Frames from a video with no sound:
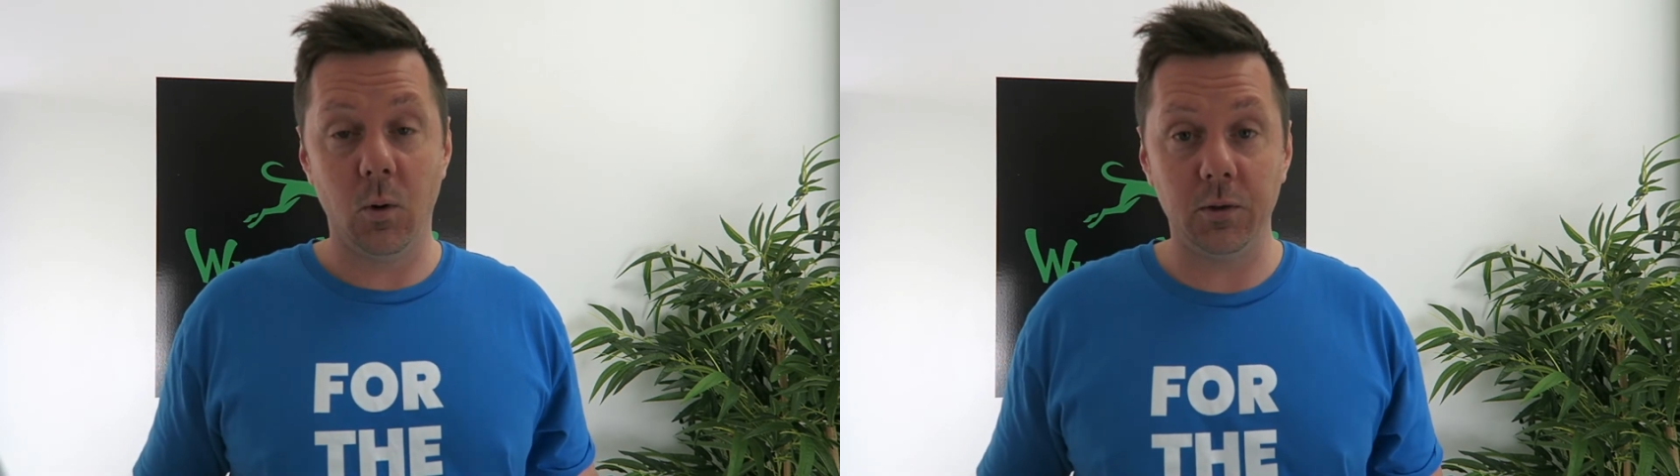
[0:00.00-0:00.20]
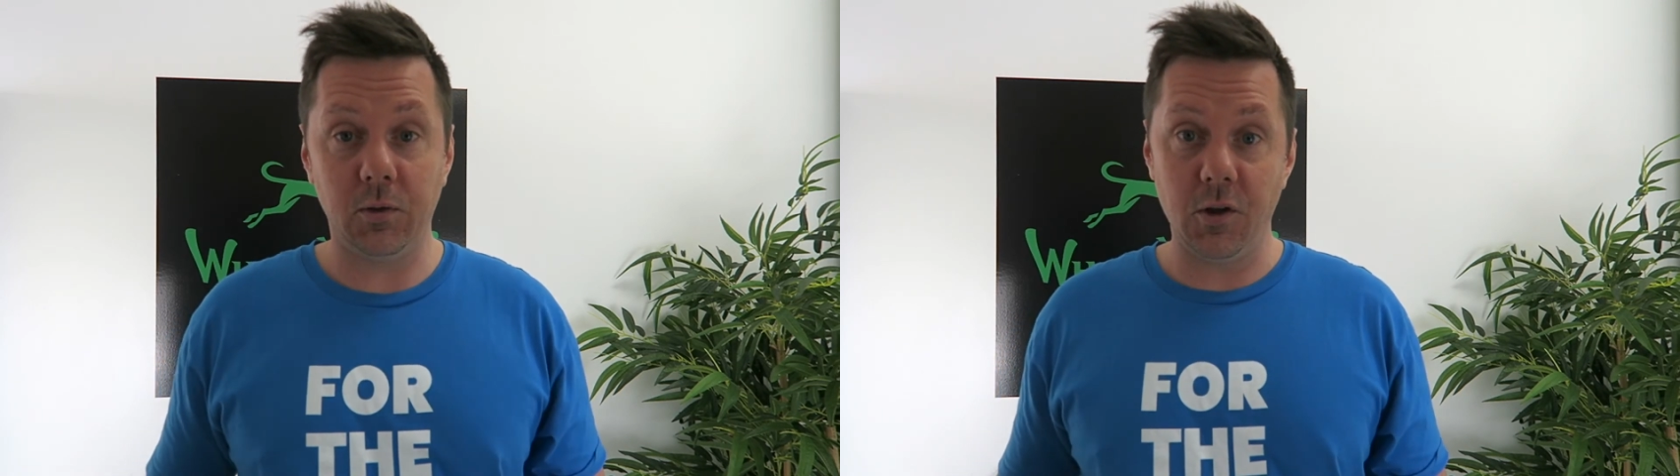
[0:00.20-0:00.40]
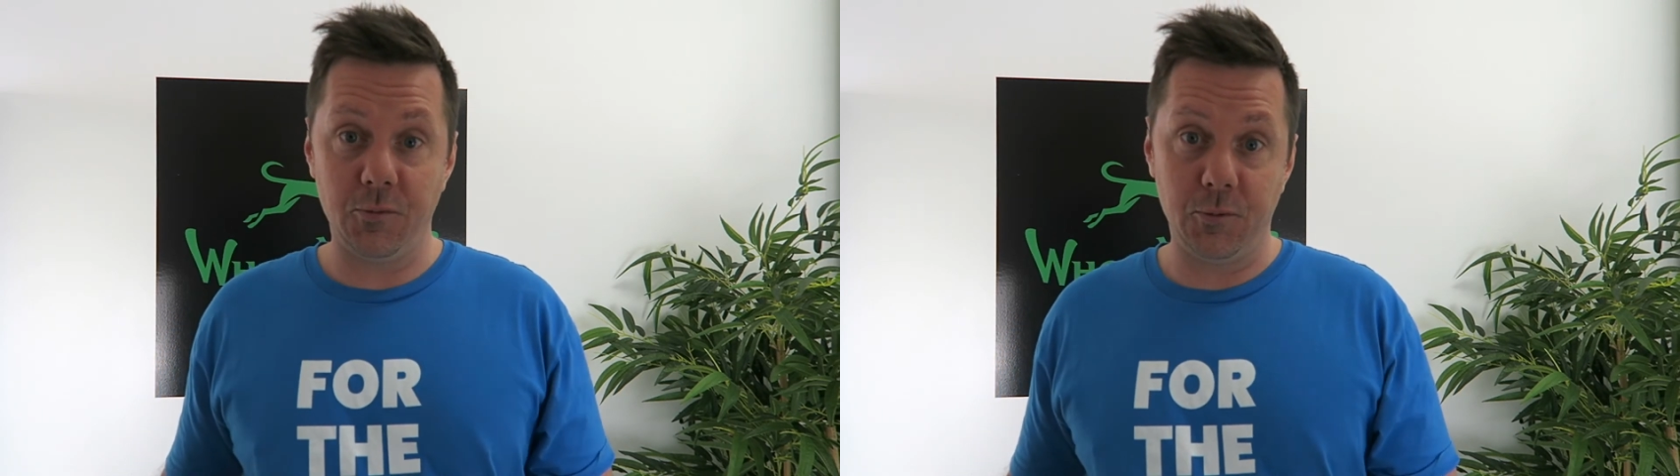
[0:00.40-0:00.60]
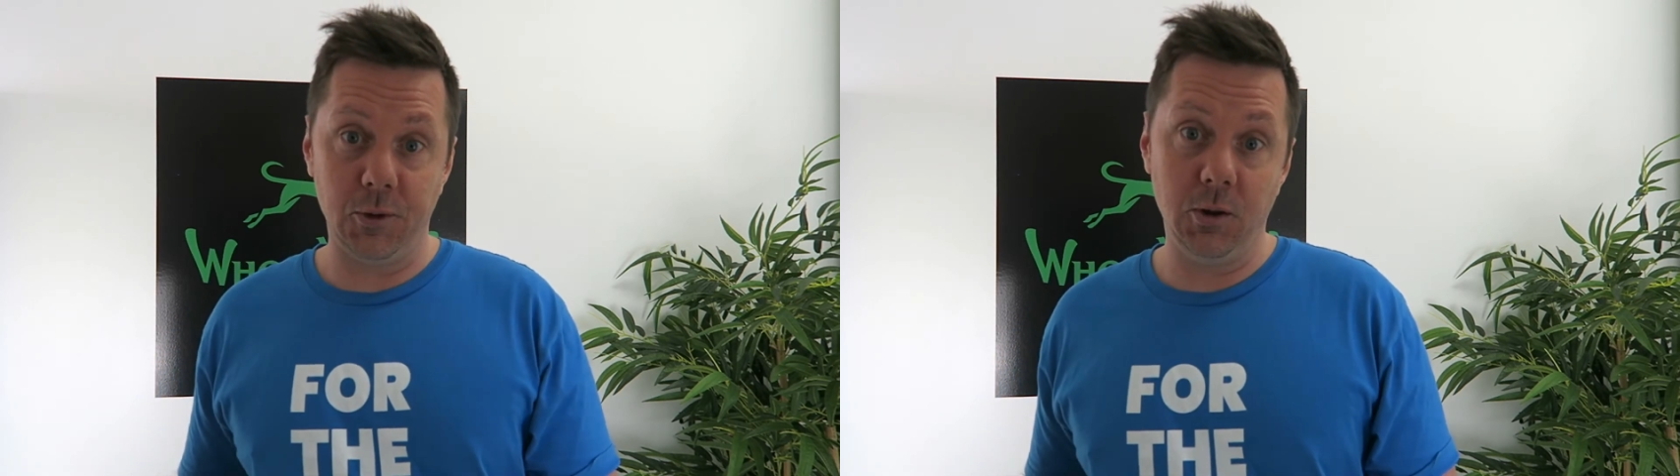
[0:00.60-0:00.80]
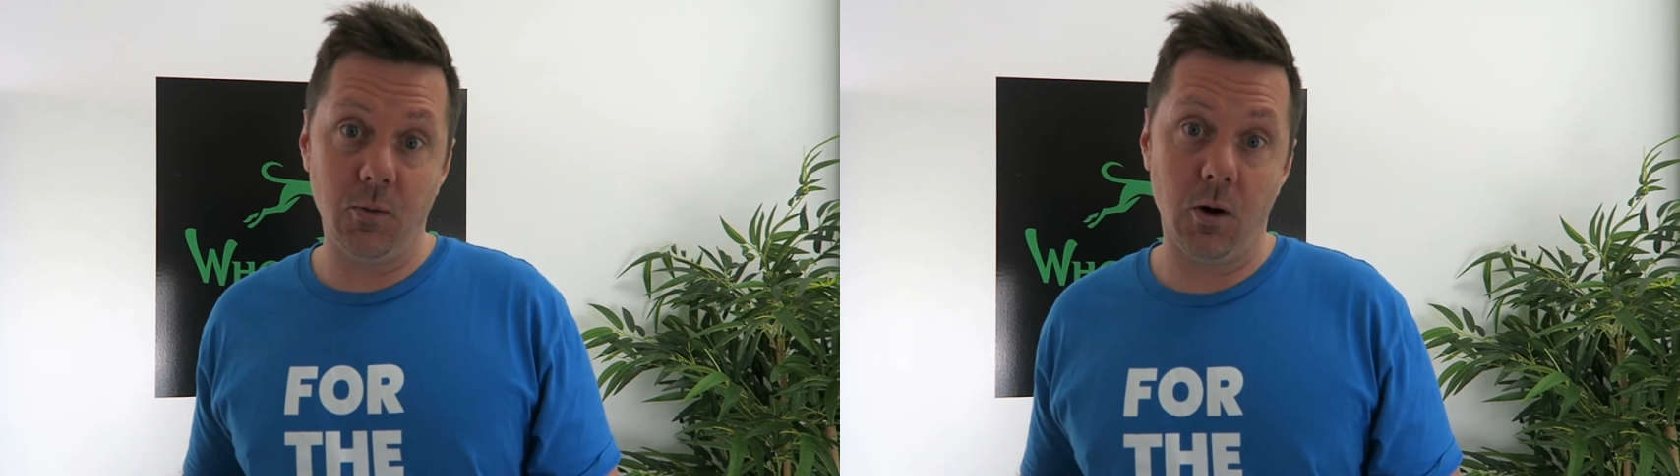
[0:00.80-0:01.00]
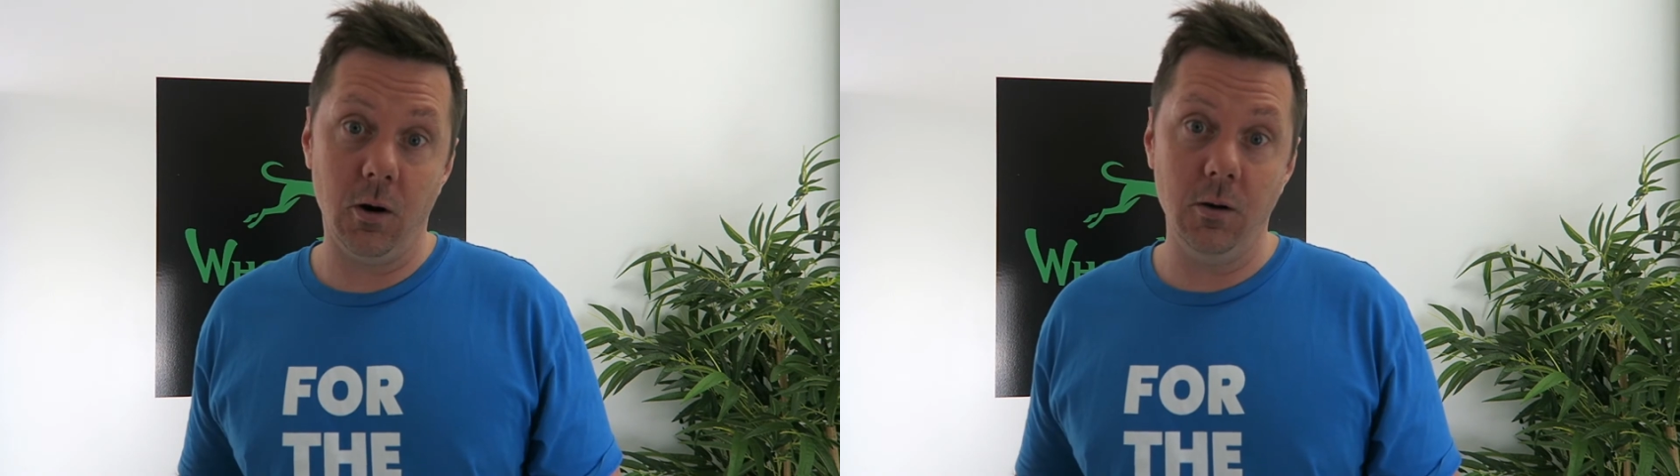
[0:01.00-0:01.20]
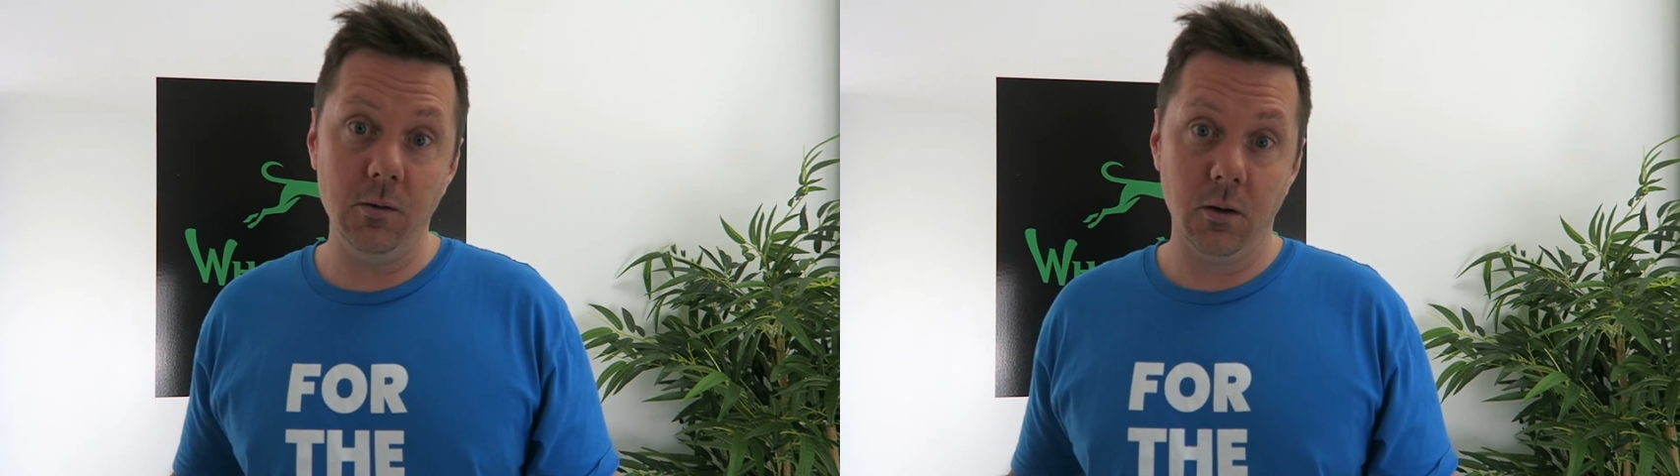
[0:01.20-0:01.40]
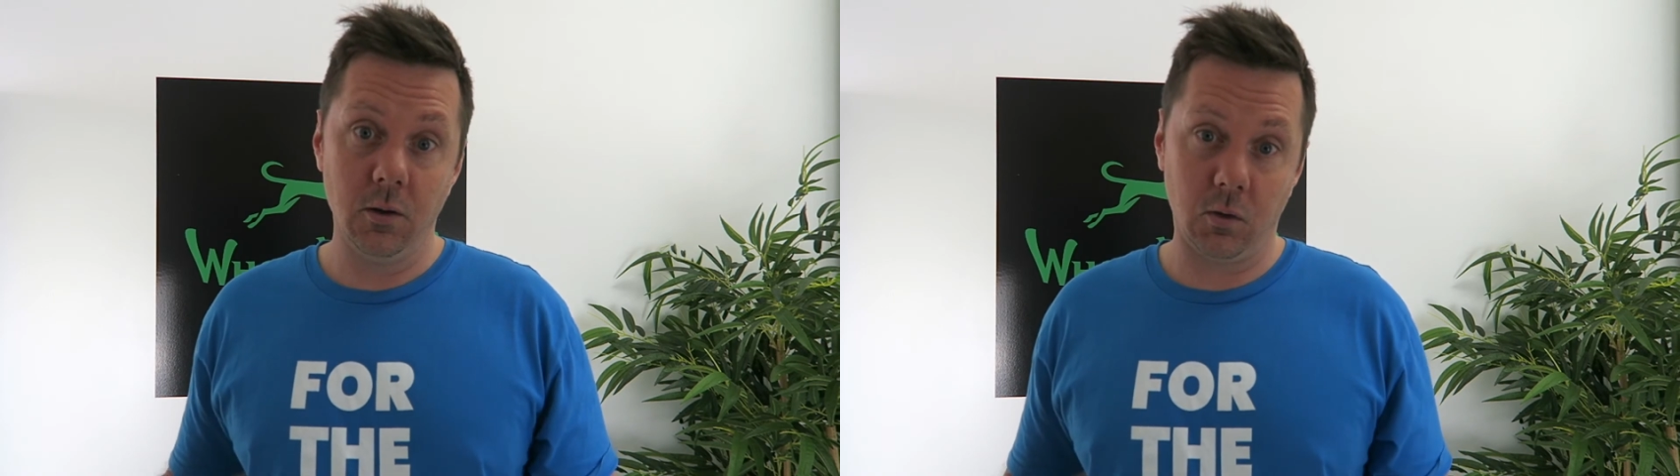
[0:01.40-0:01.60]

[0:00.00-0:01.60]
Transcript: Once they're fully grown,